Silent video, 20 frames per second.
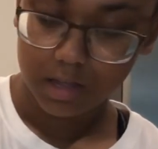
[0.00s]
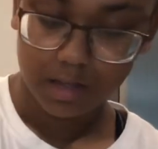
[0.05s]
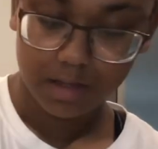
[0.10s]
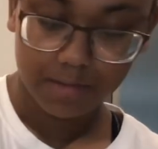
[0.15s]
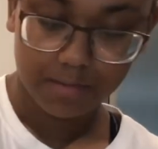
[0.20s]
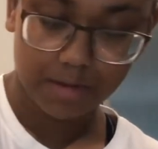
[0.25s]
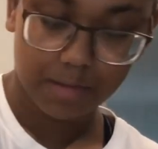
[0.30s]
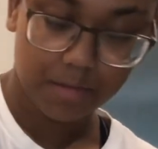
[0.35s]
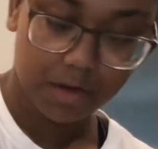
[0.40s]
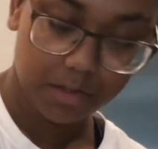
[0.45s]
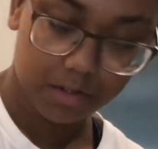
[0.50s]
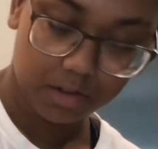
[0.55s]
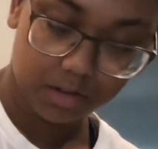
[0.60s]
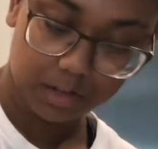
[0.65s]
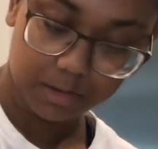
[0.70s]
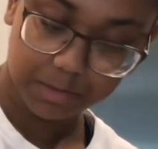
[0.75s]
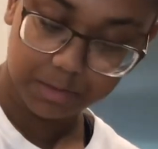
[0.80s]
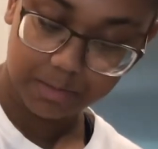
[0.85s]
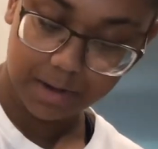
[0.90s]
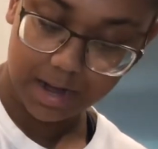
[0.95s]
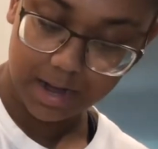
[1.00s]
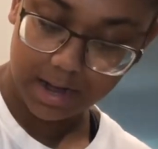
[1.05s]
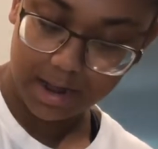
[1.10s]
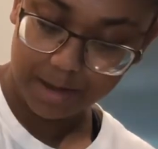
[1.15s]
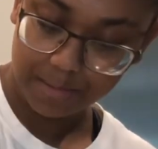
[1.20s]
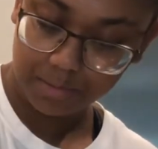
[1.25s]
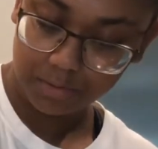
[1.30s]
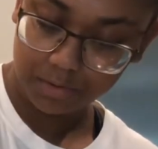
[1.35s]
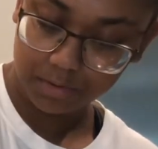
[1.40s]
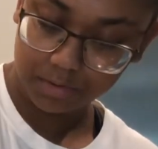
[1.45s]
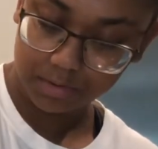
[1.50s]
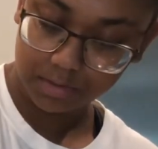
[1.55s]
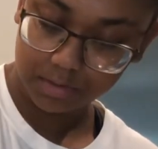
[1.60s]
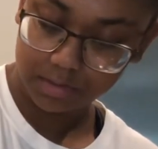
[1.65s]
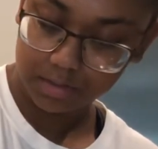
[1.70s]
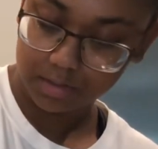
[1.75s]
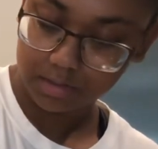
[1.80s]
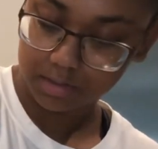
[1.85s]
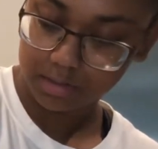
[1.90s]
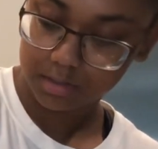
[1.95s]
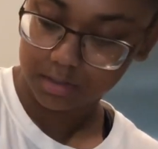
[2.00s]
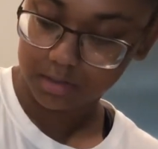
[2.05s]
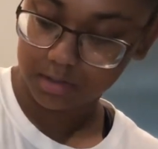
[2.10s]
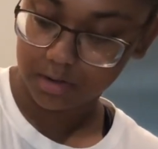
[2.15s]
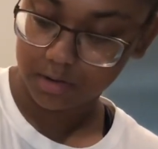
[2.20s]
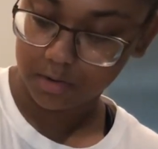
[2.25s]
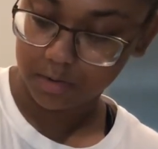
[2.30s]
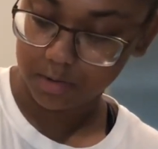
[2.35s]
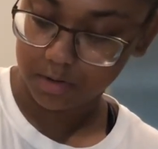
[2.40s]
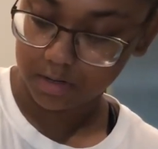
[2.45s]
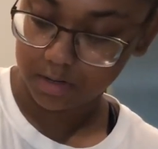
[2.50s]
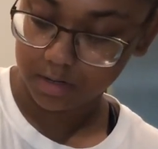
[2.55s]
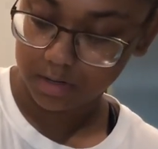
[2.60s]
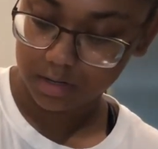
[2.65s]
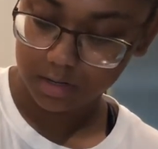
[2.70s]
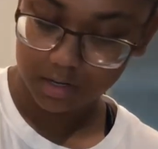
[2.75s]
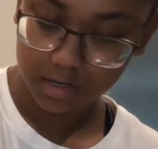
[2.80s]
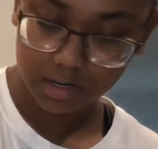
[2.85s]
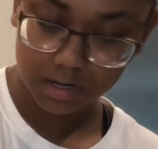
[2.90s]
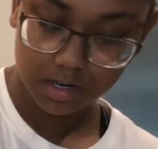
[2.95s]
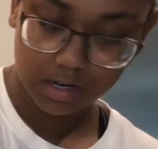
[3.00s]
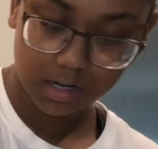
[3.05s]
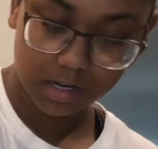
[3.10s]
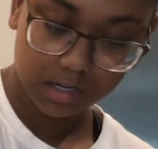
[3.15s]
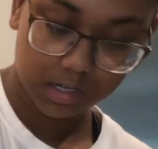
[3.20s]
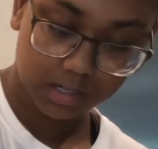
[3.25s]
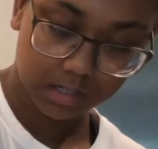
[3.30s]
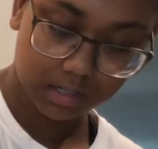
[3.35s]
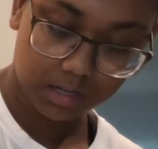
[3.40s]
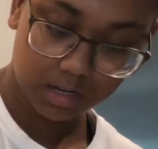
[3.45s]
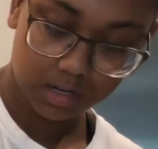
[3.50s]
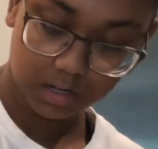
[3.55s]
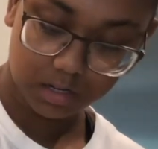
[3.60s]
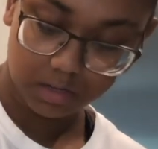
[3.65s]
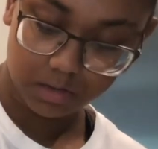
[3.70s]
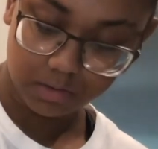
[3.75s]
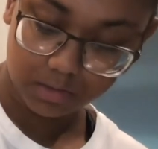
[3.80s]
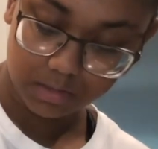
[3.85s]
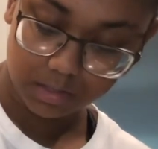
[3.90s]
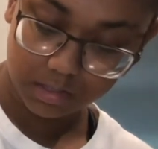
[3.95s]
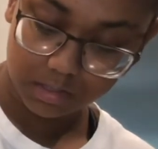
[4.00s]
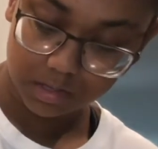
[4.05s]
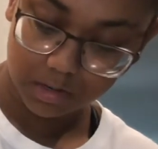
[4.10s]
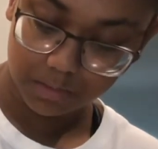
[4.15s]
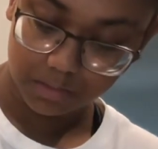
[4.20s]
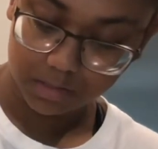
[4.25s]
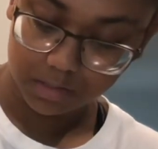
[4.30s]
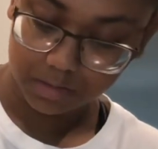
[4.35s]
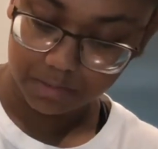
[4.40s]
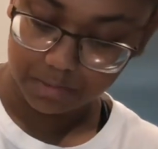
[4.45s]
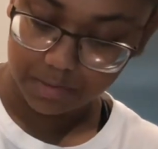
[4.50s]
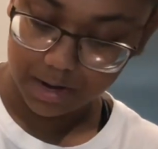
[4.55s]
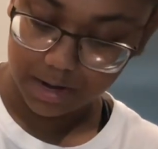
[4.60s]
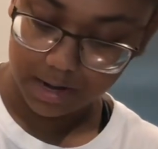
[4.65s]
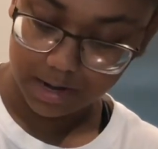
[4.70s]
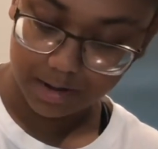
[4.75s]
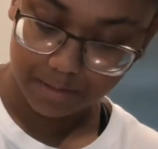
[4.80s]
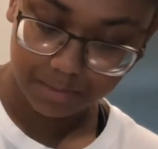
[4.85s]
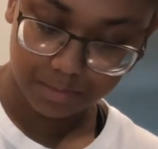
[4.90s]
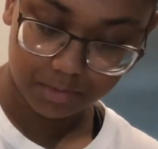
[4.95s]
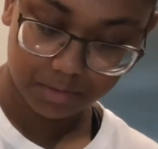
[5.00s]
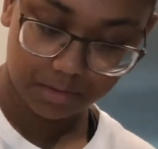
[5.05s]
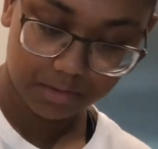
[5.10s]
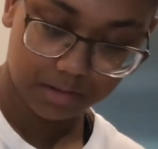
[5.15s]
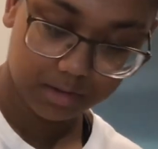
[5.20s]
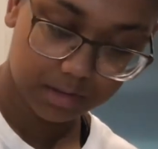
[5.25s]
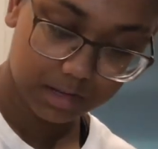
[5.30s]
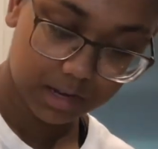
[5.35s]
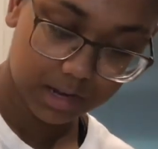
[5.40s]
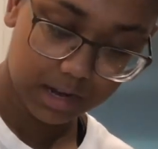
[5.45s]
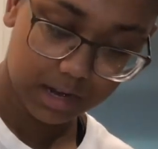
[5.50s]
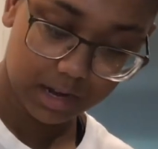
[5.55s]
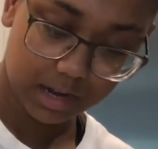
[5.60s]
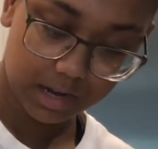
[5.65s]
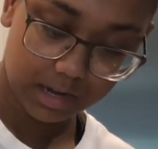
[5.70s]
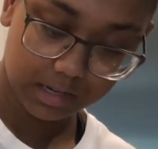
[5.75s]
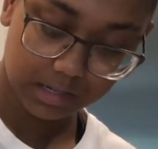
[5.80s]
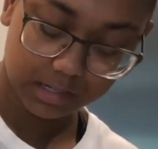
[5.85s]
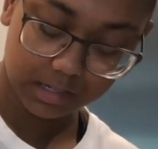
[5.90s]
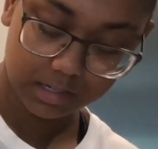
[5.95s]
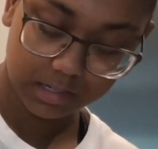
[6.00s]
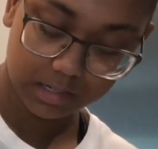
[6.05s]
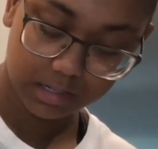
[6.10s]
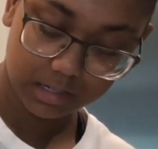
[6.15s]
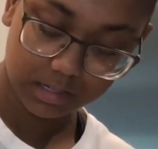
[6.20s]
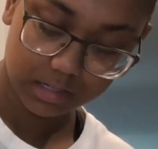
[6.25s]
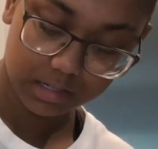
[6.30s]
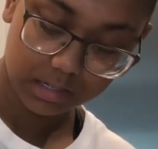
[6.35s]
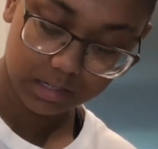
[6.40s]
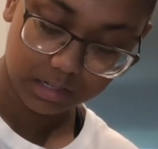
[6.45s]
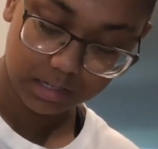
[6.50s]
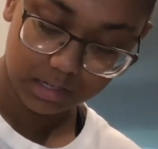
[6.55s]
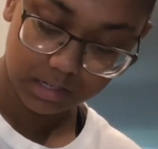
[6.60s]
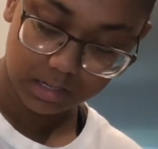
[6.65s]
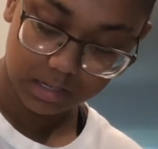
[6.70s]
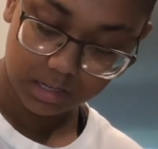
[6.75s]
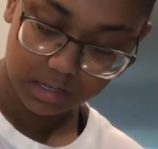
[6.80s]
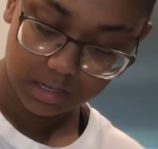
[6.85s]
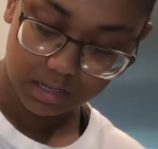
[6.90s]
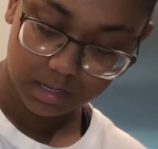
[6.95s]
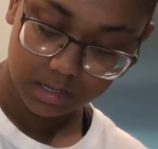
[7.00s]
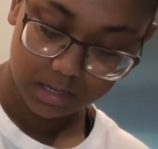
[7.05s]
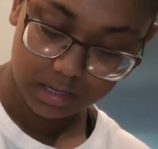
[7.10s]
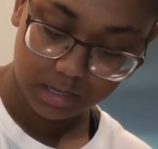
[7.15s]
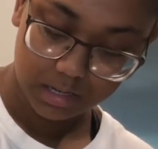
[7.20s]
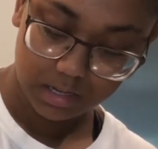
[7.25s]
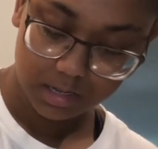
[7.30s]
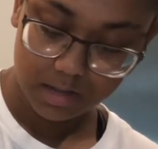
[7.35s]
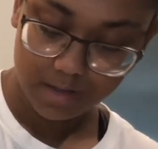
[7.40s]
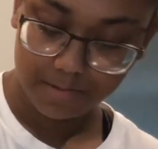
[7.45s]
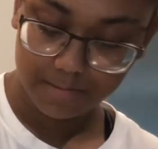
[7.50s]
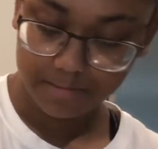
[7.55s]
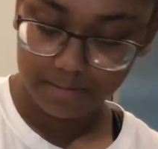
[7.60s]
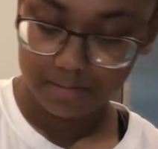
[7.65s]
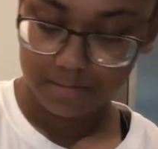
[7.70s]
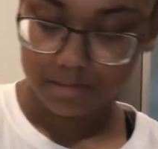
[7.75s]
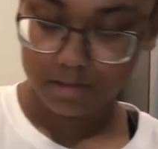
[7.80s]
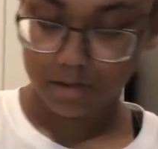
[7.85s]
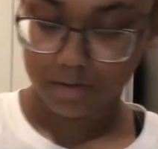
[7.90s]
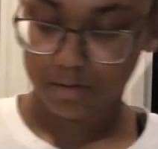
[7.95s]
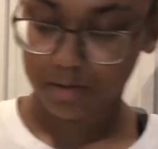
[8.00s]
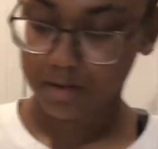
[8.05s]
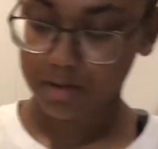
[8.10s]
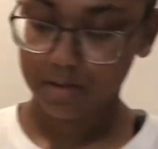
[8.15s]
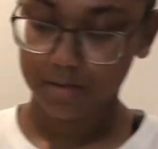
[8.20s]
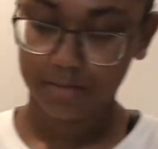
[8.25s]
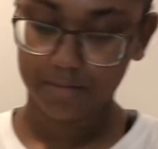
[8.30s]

My mother loves pineapples, so we're just gonna load these up with some pineapple. And yep, there we go.